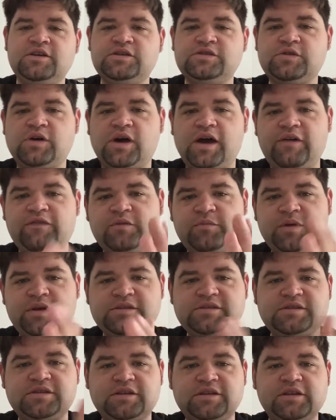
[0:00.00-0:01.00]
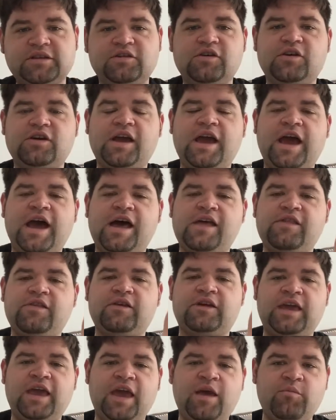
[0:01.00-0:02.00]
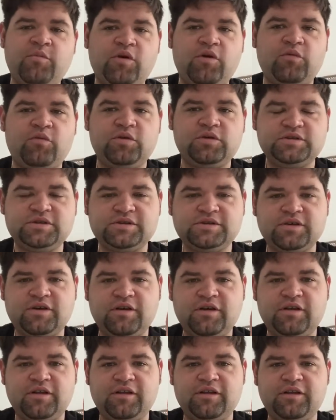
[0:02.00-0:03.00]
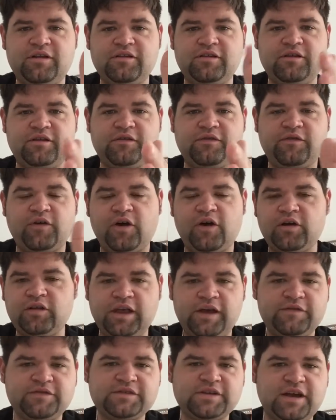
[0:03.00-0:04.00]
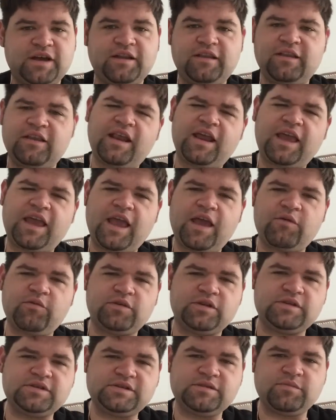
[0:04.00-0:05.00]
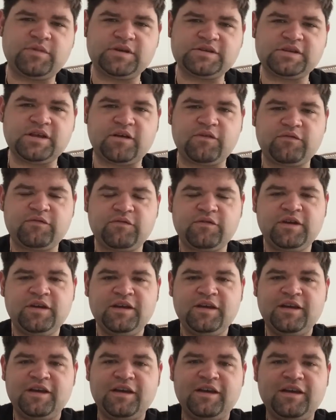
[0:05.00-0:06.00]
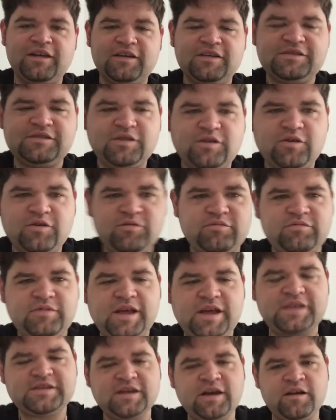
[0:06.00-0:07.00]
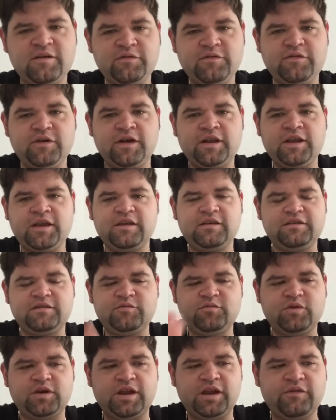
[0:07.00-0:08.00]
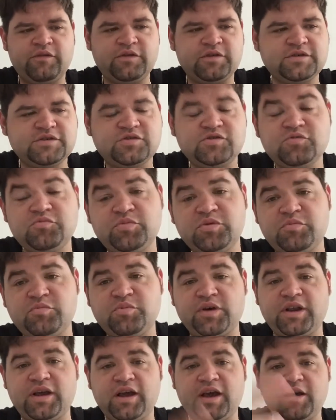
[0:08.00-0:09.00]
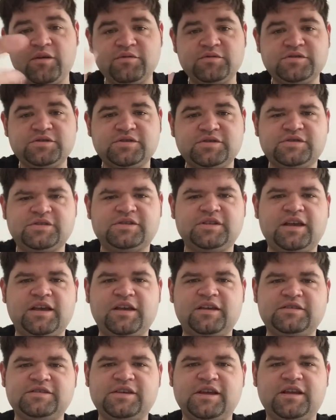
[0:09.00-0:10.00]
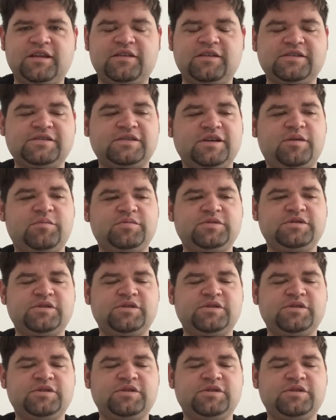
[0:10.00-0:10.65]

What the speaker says: So I have to basically look at the camera, which is on the far left side, and then I can't really see myself. So that's kind of funny, whatever, stupid, but I was just like setting this up.